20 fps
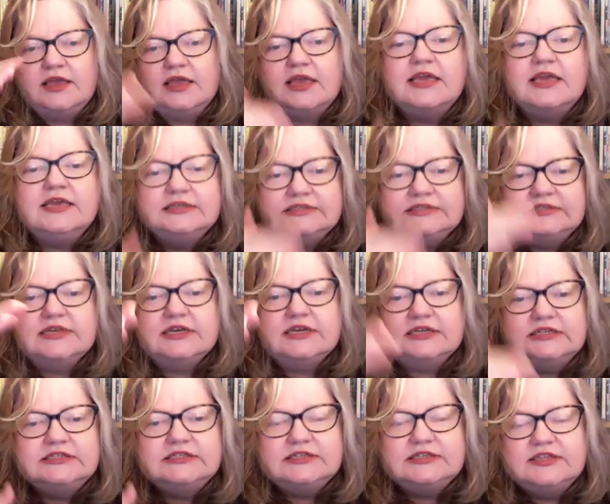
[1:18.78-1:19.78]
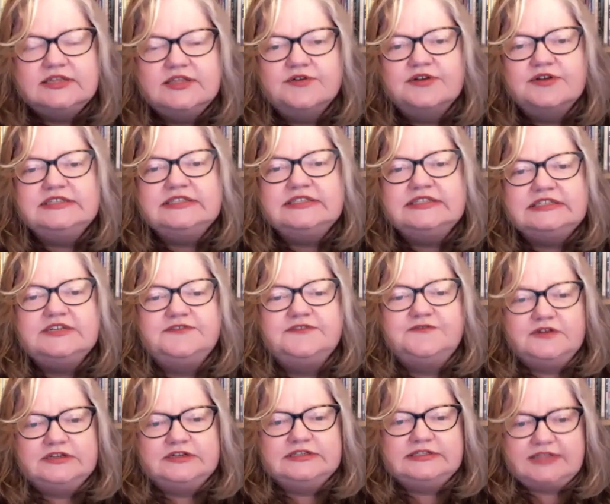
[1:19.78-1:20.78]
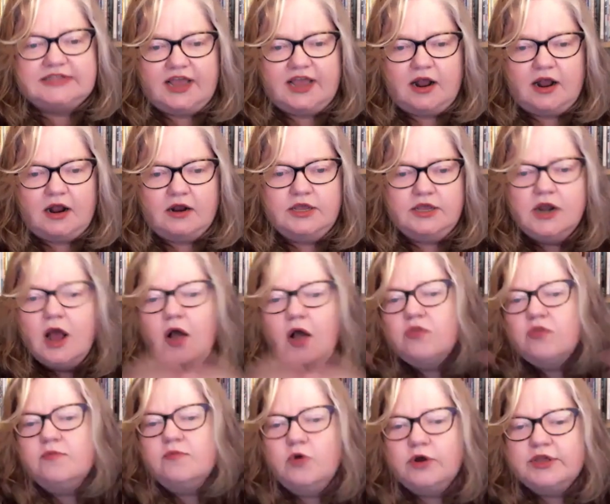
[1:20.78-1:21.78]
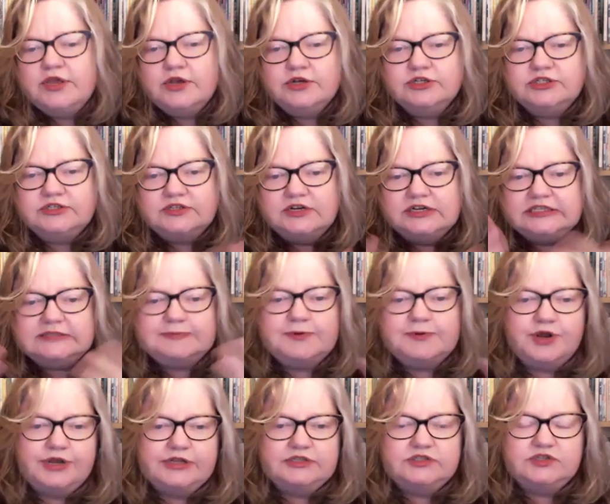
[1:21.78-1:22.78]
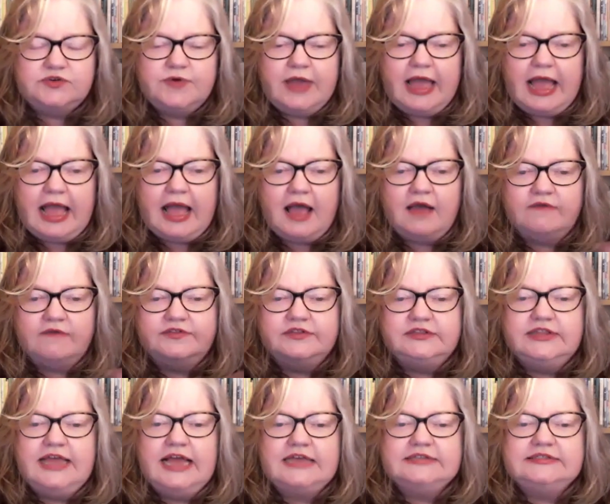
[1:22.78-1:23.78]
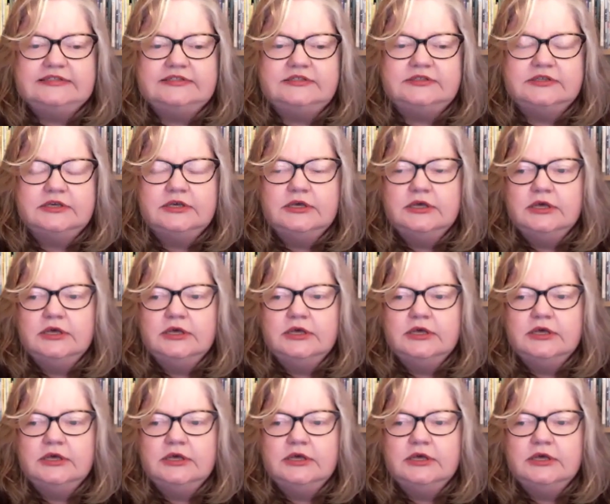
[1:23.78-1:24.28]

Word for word: is a difference there. You know, the more years and experience you have, the less.